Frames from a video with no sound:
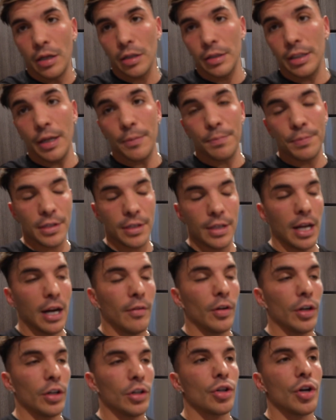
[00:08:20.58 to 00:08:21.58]
tips that I
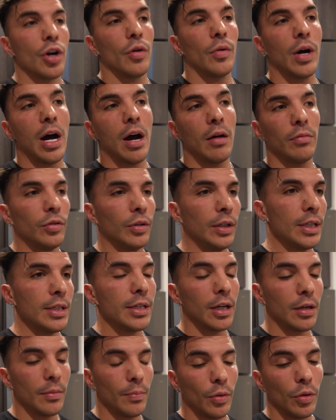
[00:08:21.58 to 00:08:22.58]
wanna show you how to
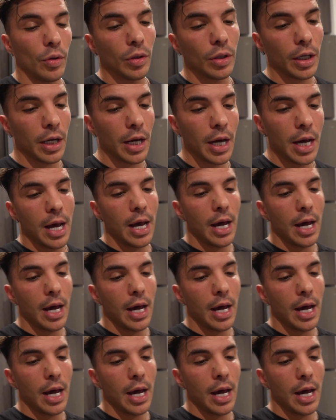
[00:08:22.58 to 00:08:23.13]
easier bulk,